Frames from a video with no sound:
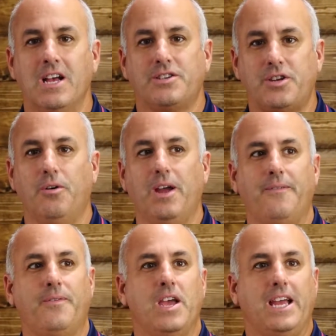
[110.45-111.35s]
So
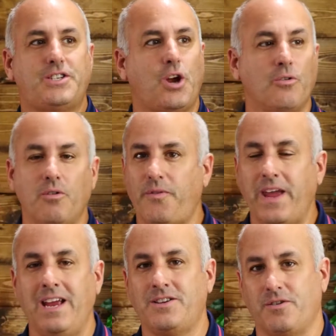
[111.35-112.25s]
if eternal
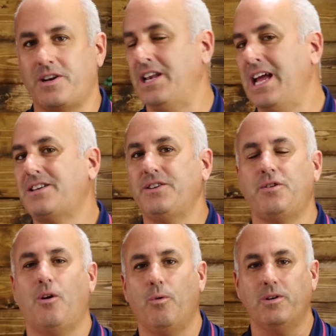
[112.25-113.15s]
things are connected
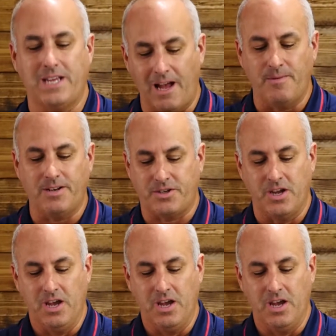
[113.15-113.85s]
to our words, how much